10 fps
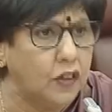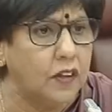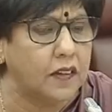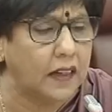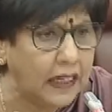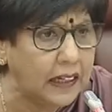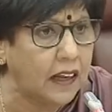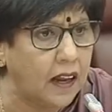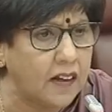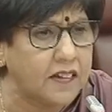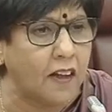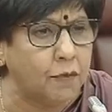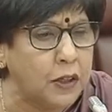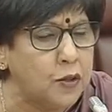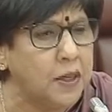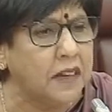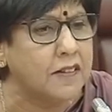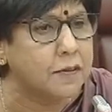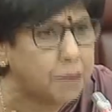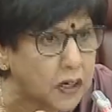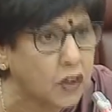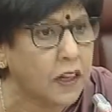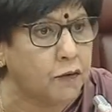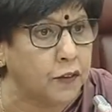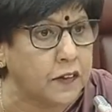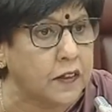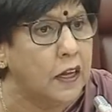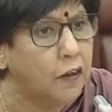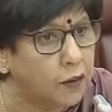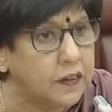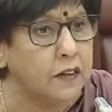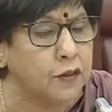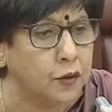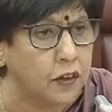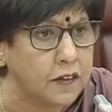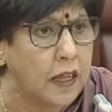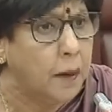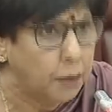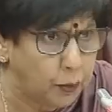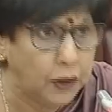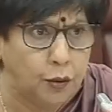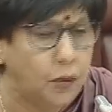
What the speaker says: teachers in class have been doing special efforts for these students.